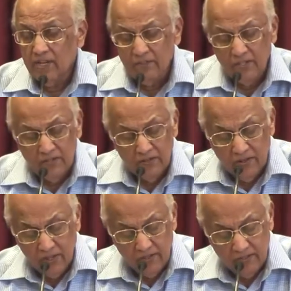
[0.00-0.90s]
Seven
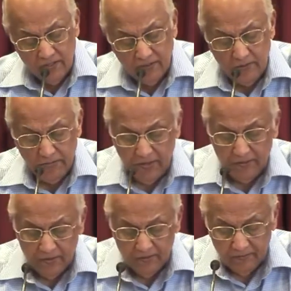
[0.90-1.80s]
things, seven
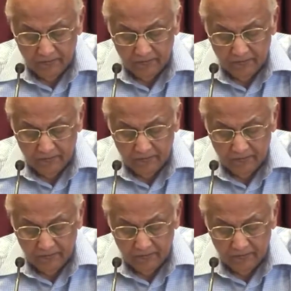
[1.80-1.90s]
people.